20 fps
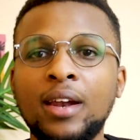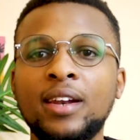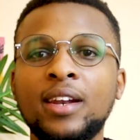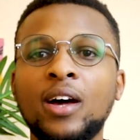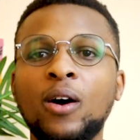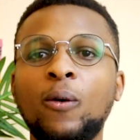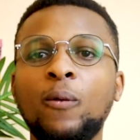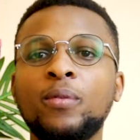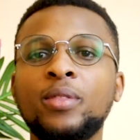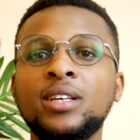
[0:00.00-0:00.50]

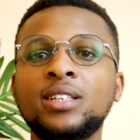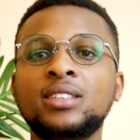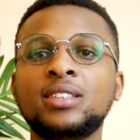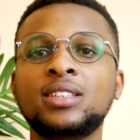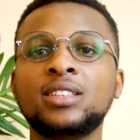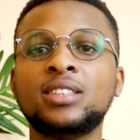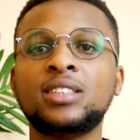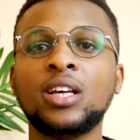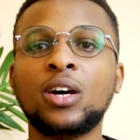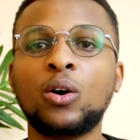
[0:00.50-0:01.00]
Now, this
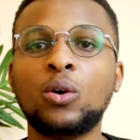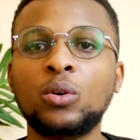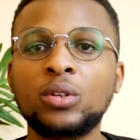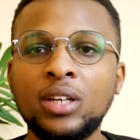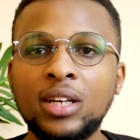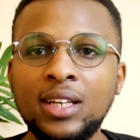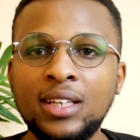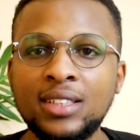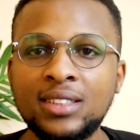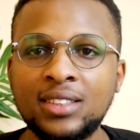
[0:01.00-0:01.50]
is the
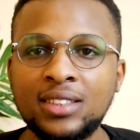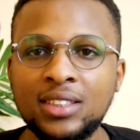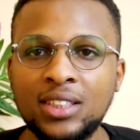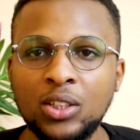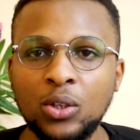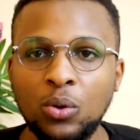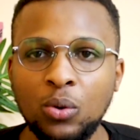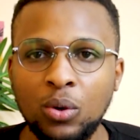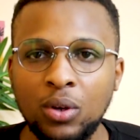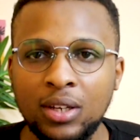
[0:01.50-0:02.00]
only
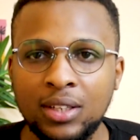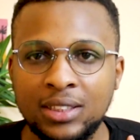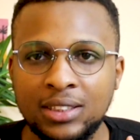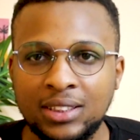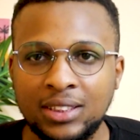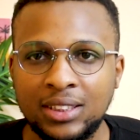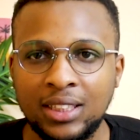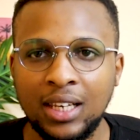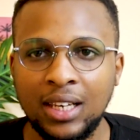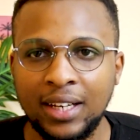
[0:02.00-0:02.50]
single
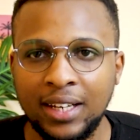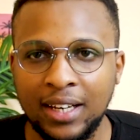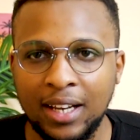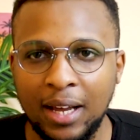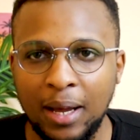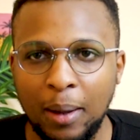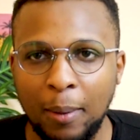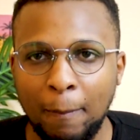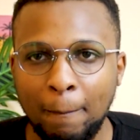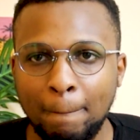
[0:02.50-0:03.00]

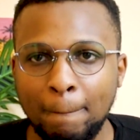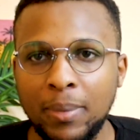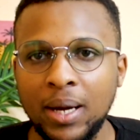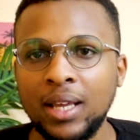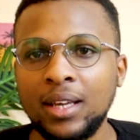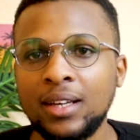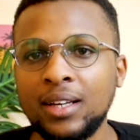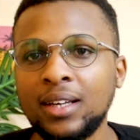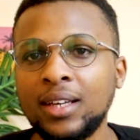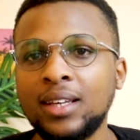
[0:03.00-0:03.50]
cylinder
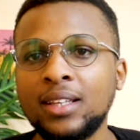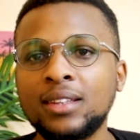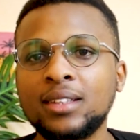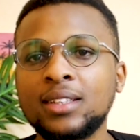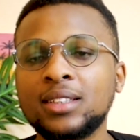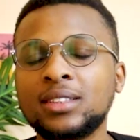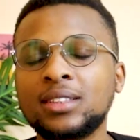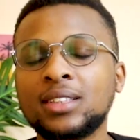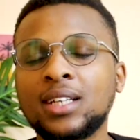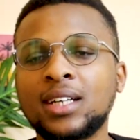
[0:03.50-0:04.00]
bike in
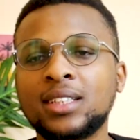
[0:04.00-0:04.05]
this